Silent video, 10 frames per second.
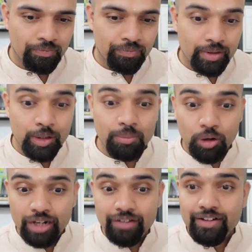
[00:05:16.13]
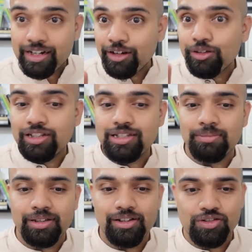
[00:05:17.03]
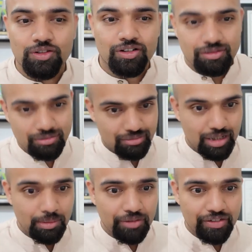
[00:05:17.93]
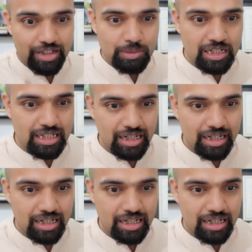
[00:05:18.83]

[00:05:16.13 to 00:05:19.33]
your body will tell you that something is wrong. How many of you experienced that?